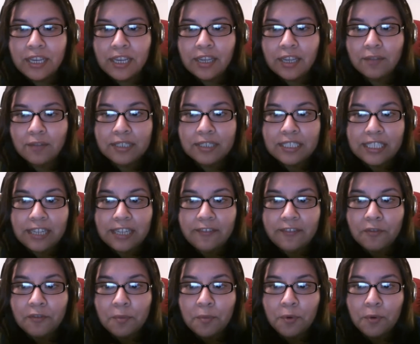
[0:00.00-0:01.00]
he had
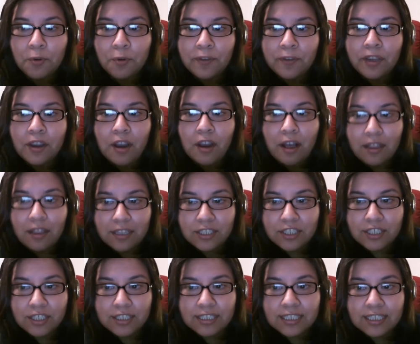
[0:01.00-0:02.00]
received from Peruvian
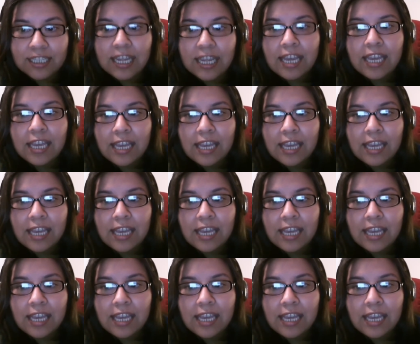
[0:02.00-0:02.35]
colleges